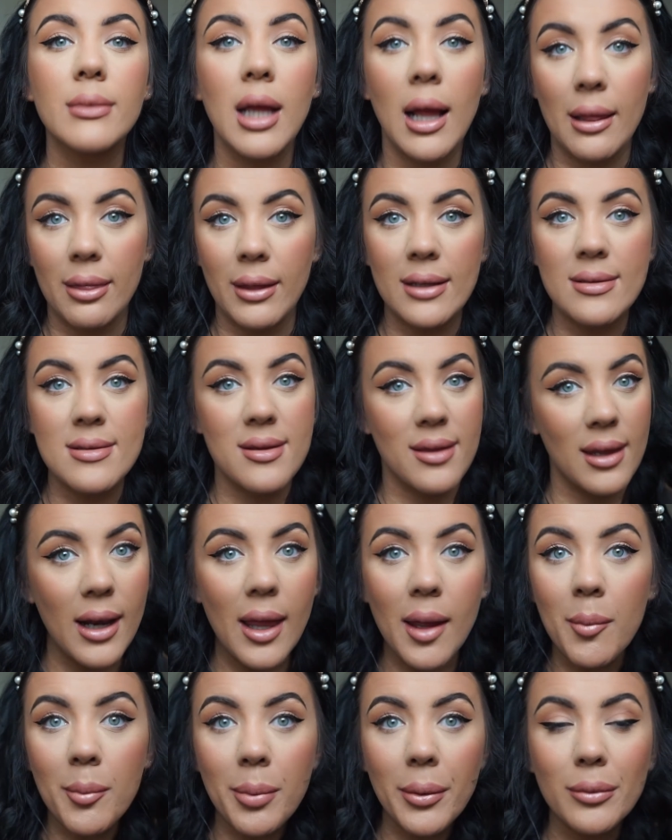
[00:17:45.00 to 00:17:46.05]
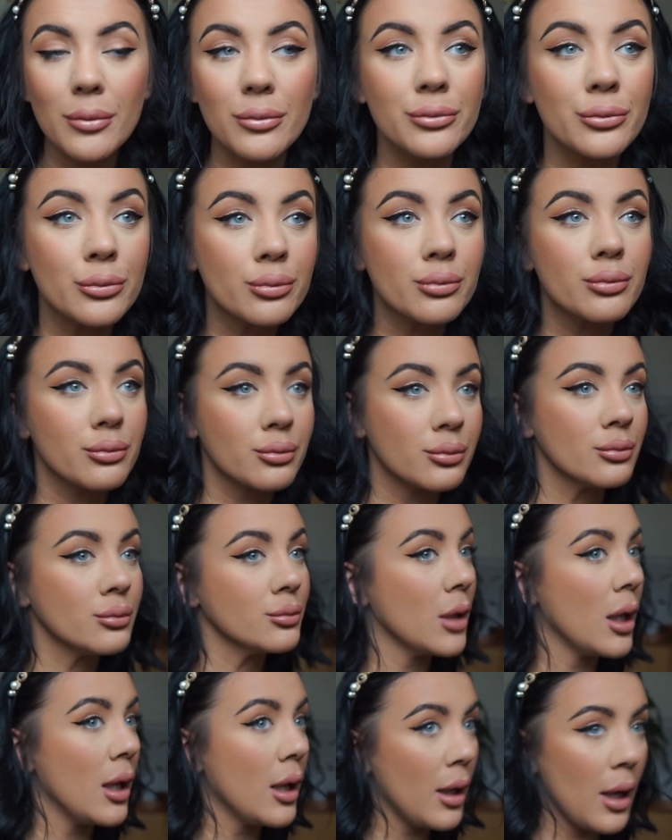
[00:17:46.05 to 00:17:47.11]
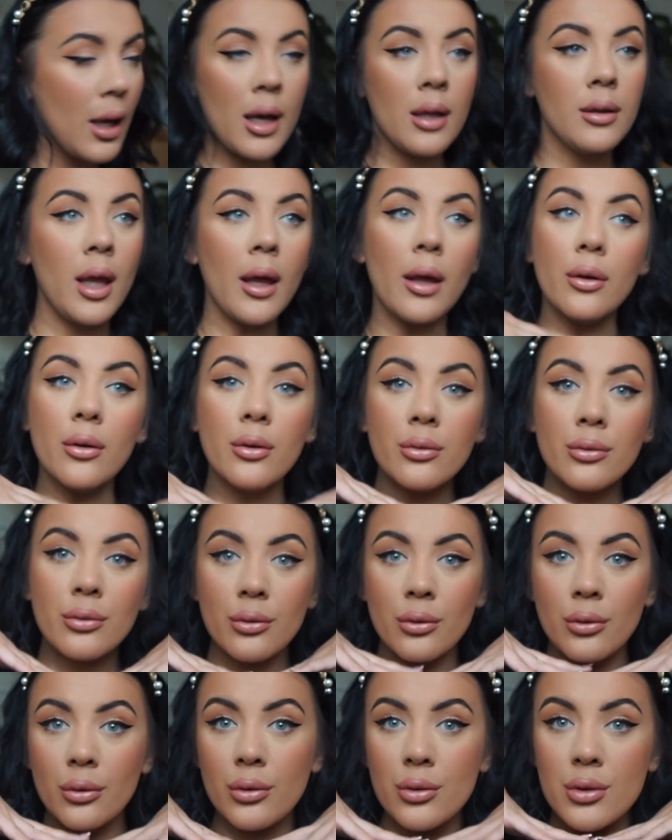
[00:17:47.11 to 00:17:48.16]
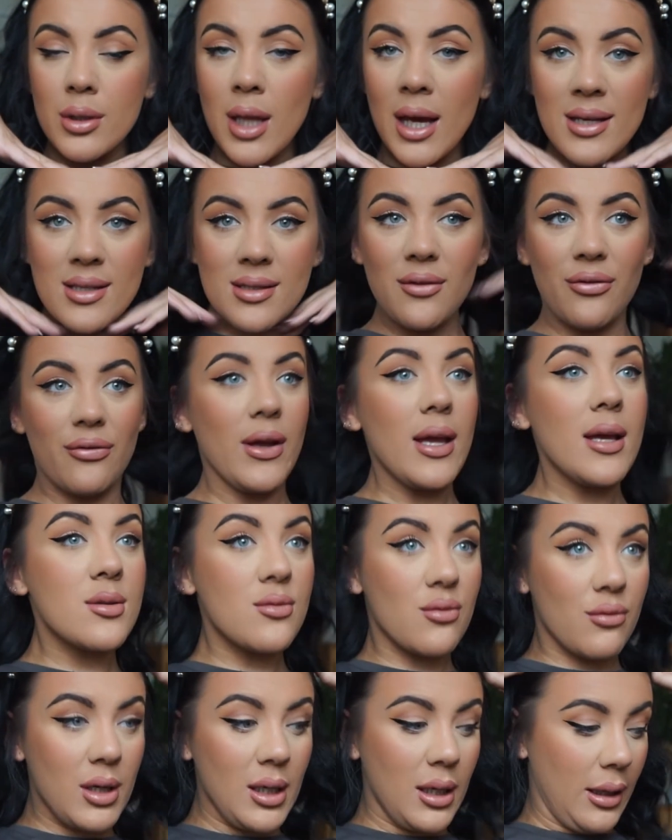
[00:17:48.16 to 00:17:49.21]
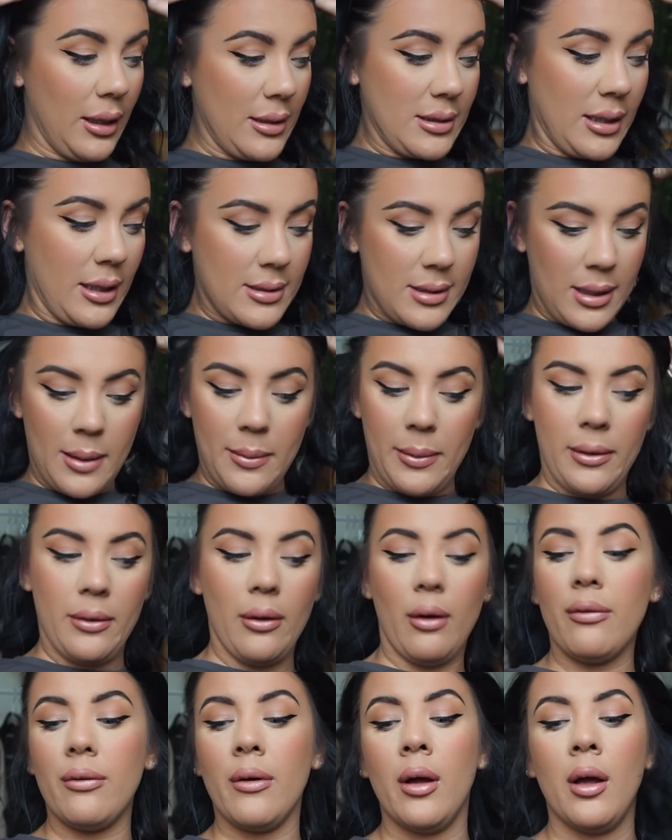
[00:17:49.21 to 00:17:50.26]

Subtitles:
And that's the lip. And then, so that is the face really. Let's get his hairband off.